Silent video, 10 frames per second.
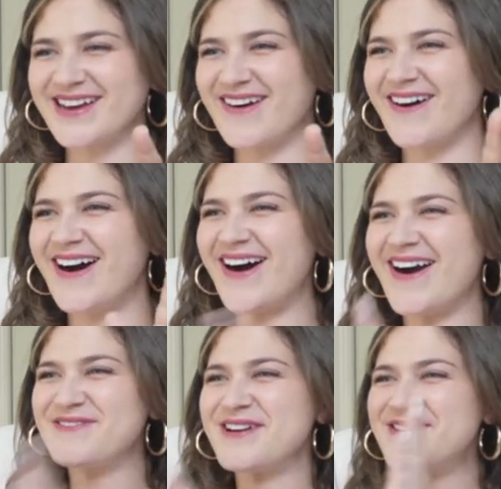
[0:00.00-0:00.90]
go.
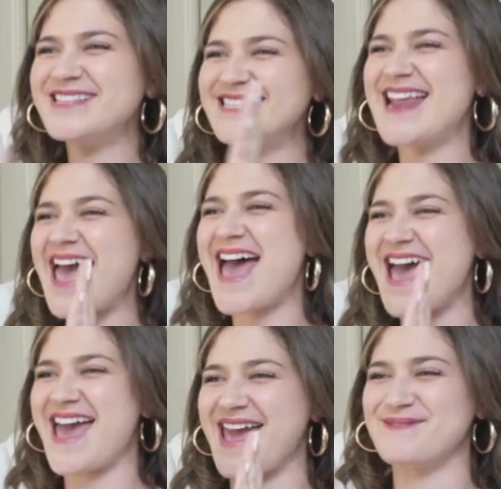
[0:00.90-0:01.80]
Oh, everyone's
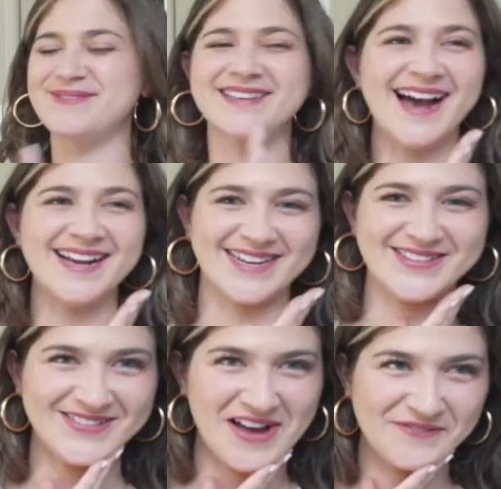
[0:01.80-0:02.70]
names! Guys,
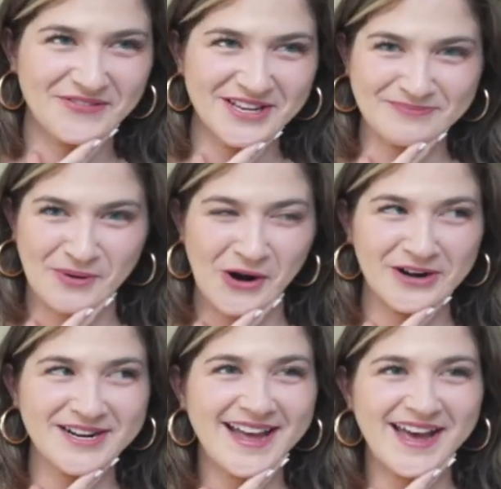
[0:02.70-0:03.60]
I love this
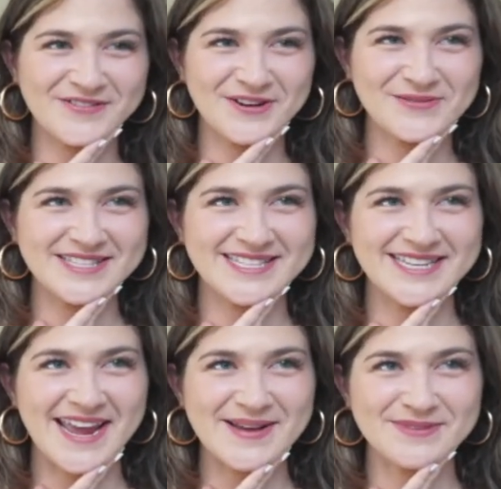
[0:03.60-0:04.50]
part. Everyone's
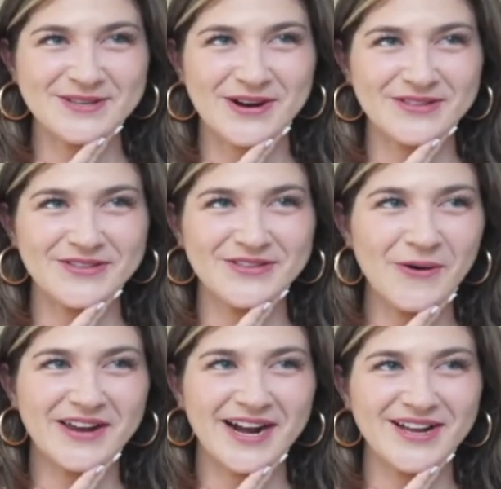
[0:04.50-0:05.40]
names. You all
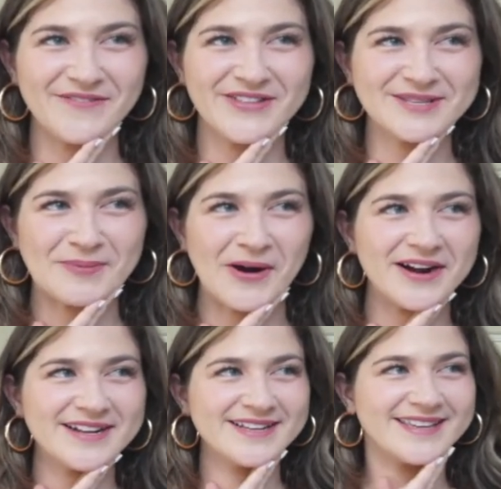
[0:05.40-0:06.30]
know that I love this
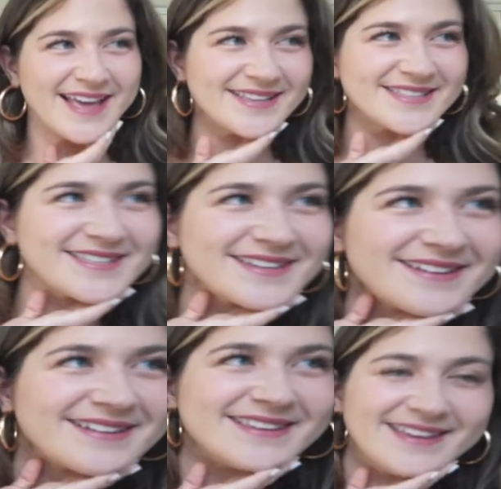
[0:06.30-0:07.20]
part. Yes.
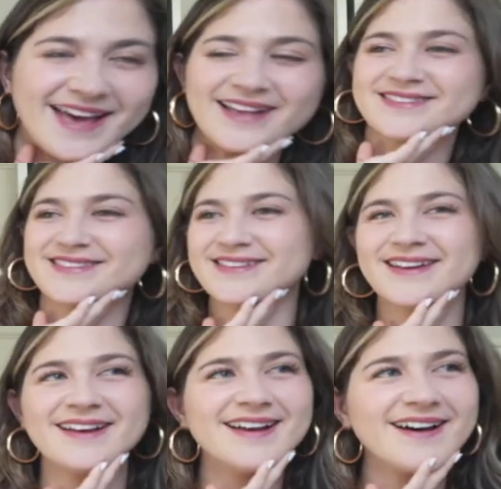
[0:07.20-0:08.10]

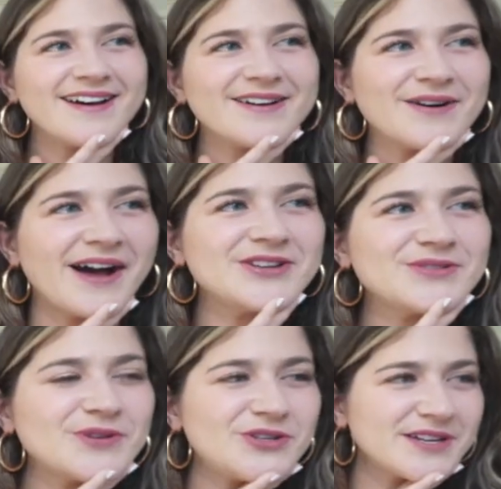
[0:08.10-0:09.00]
Ugh, I
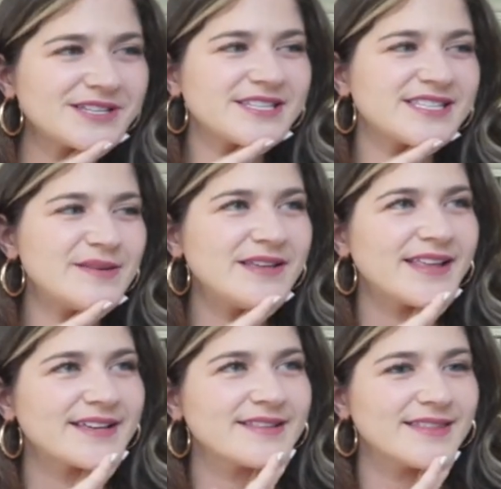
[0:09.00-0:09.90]
just wish you guys could see me
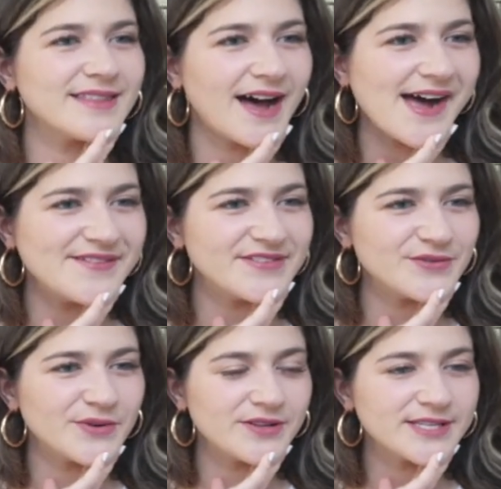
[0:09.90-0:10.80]
like live
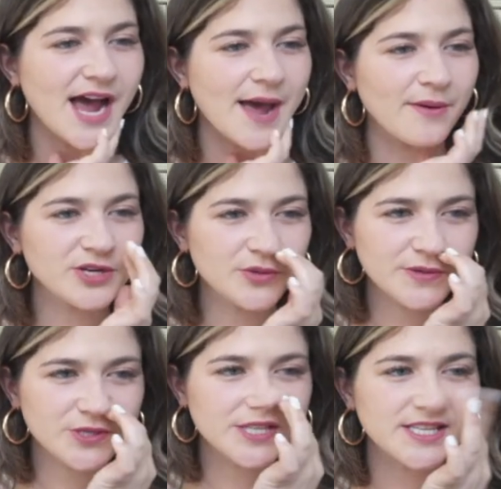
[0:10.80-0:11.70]
in real time. I wish
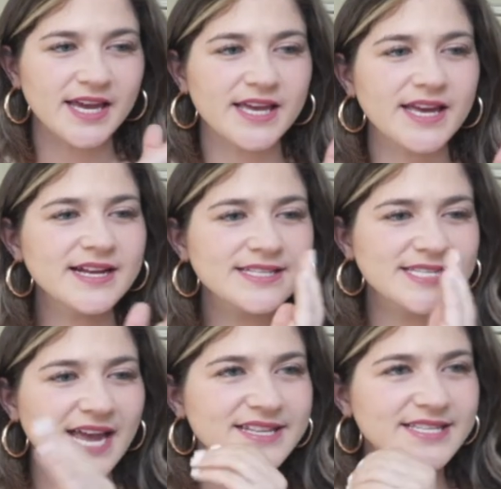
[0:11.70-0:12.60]
it was just like
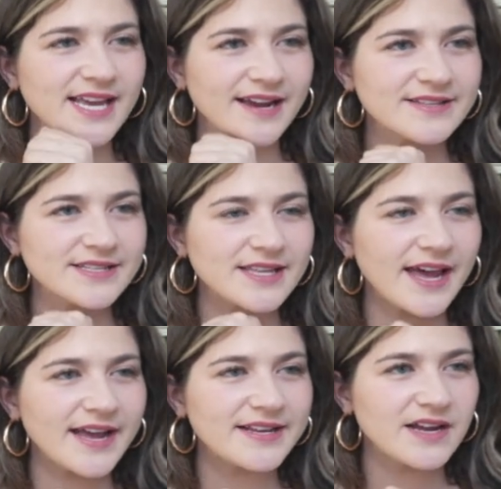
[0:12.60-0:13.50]
10-second
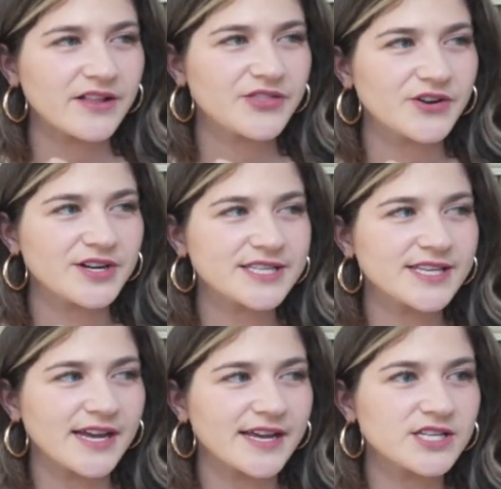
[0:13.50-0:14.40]
delay, not
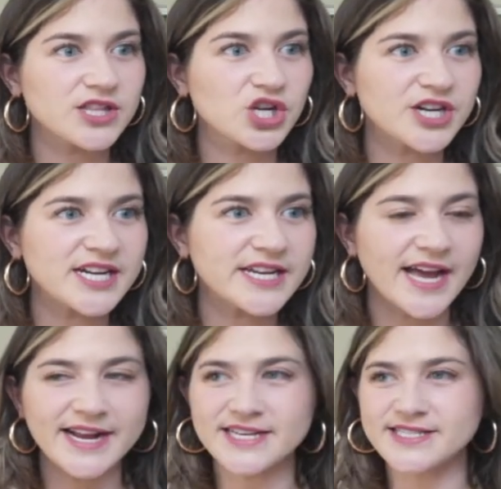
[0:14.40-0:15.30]
30-second, 30 to
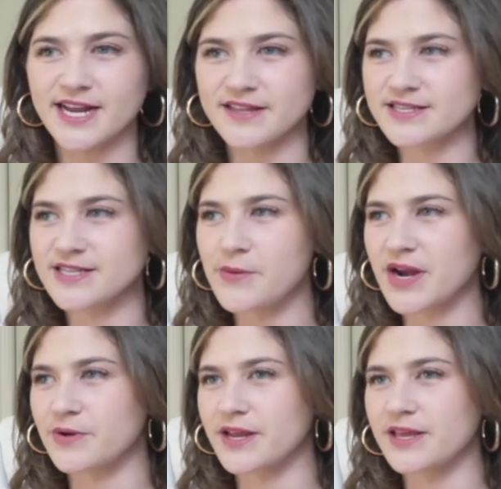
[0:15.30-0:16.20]
90 seconds. That's not
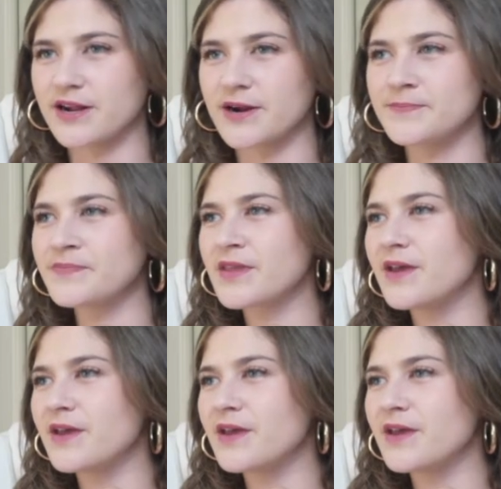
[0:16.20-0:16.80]
what I wanna hear.